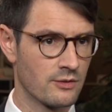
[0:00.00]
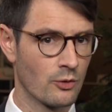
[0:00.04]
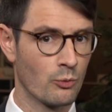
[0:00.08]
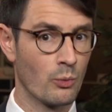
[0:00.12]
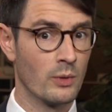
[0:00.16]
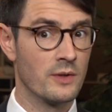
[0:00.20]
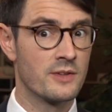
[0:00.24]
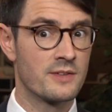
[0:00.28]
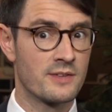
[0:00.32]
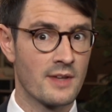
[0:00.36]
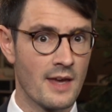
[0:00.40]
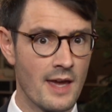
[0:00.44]
So
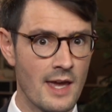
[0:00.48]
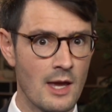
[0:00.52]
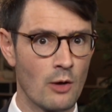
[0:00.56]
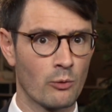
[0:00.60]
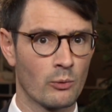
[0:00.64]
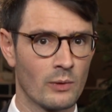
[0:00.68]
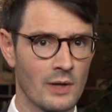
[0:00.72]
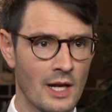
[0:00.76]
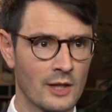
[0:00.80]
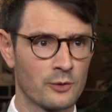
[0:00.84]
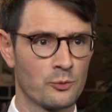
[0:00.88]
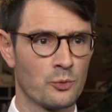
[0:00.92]
we say,
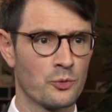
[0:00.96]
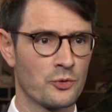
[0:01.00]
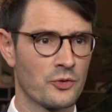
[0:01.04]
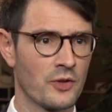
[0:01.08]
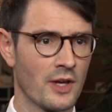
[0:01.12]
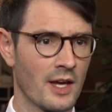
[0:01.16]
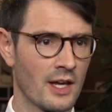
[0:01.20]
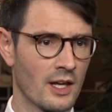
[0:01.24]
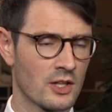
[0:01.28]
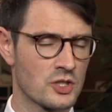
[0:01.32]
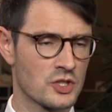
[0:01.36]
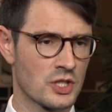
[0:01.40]
or we like to
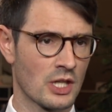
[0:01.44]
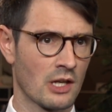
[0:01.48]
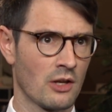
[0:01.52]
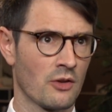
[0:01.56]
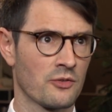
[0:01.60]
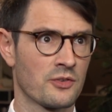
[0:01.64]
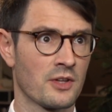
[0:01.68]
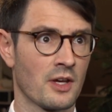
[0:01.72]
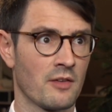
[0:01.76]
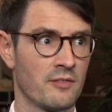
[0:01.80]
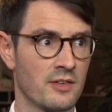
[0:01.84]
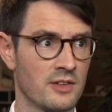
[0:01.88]
say at
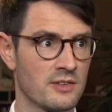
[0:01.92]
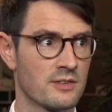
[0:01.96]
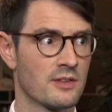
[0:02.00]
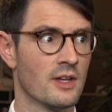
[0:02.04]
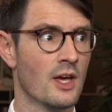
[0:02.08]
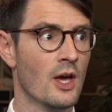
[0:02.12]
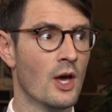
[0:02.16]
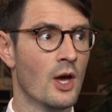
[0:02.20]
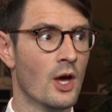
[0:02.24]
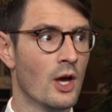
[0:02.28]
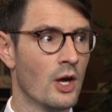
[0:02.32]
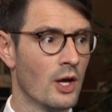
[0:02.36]
Stadler Service,
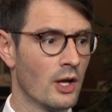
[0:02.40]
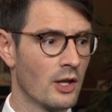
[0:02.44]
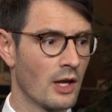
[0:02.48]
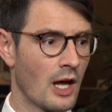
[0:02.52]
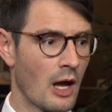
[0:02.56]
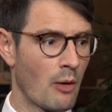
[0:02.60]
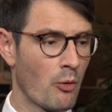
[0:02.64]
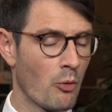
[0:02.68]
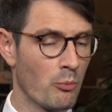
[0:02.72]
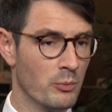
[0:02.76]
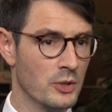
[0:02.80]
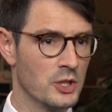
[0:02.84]

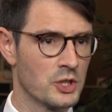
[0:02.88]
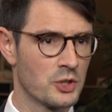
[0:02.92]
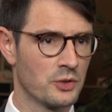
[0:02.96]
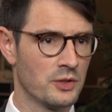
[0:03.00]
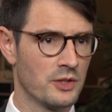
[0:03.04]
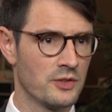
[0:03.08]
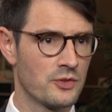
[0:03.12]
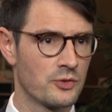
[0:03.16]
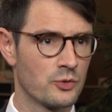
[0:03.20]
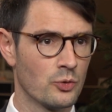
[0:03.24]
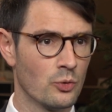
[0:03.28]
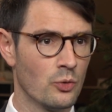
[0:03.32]
our
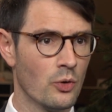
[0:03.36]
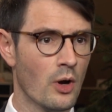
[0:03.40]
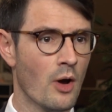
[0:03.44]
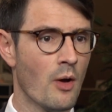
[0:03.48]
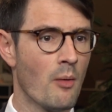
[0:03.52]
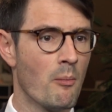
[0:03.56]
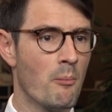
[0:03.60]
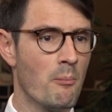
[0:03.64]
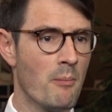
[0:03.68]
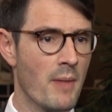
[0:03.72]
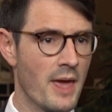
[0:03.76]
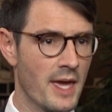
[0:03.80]
mission is to
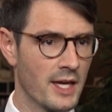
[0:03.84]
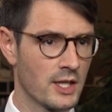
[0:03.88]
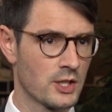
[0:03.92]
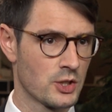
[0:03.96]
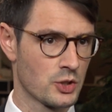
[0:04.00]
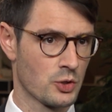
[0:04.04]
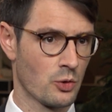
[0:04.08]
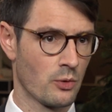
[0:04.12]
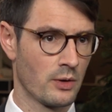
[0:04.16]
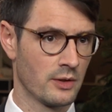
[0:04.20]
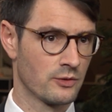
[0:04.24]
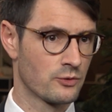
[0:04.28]
make
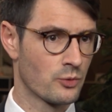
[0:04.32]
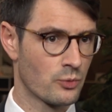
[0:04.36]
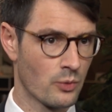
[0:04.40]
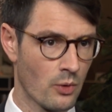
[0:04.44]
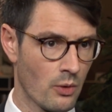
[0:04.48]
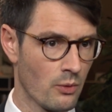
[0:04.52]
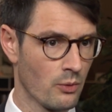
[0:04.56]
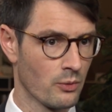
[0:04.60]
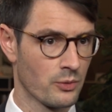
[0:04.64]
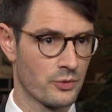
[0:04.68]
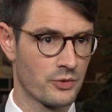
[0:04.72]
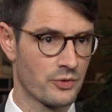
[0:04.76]
sure it
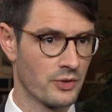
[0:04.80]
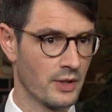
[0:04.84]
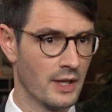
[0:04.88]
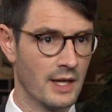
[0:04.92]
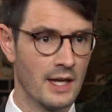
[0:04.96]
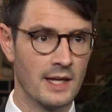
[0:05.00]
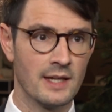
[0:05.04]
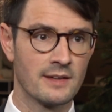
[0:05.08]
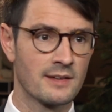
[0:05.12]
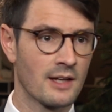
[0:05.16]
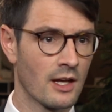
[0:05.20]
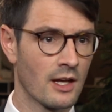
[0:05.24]
rolls. It